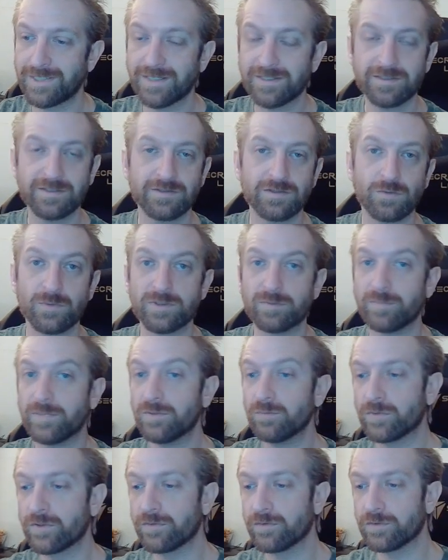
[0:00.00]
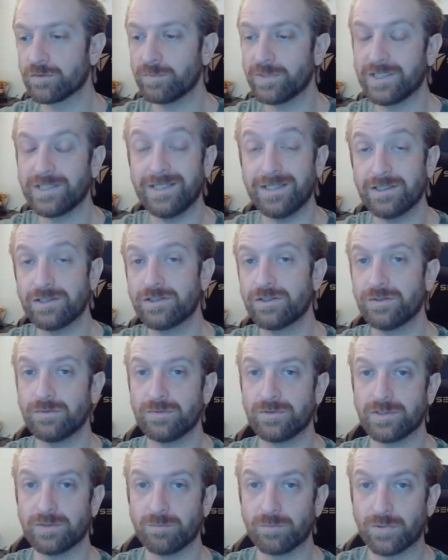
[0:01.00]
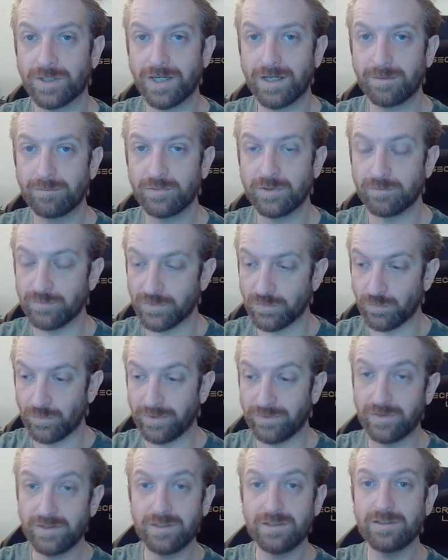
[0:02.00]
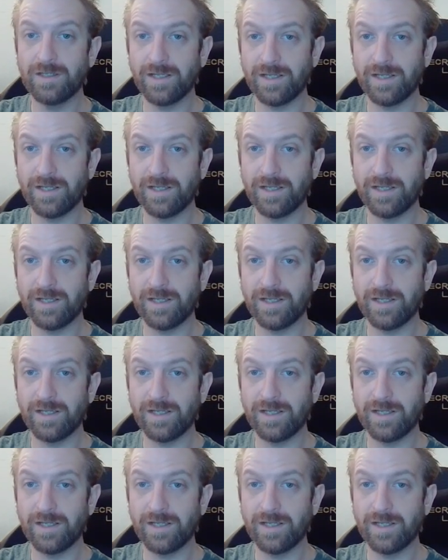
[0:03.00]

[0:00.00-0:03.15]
Text has always been one of those big issues and problems within